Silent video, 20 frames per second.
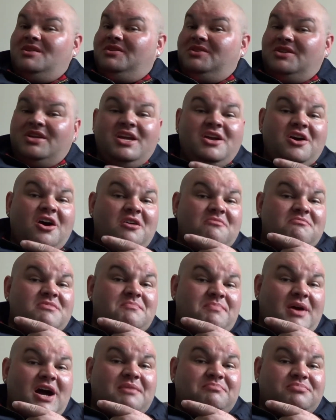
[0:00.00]
She got
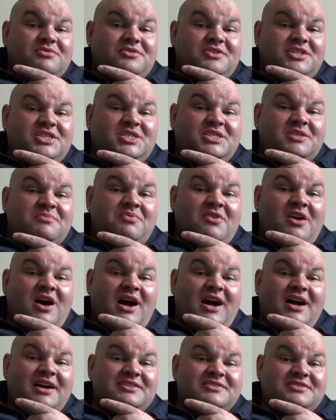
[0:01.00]
me by bloody
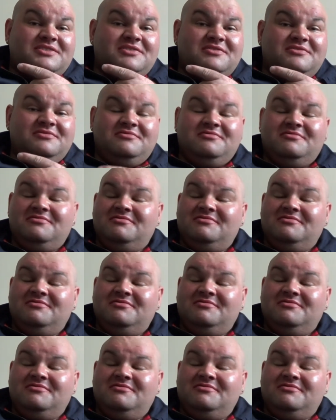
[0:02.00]
surprise.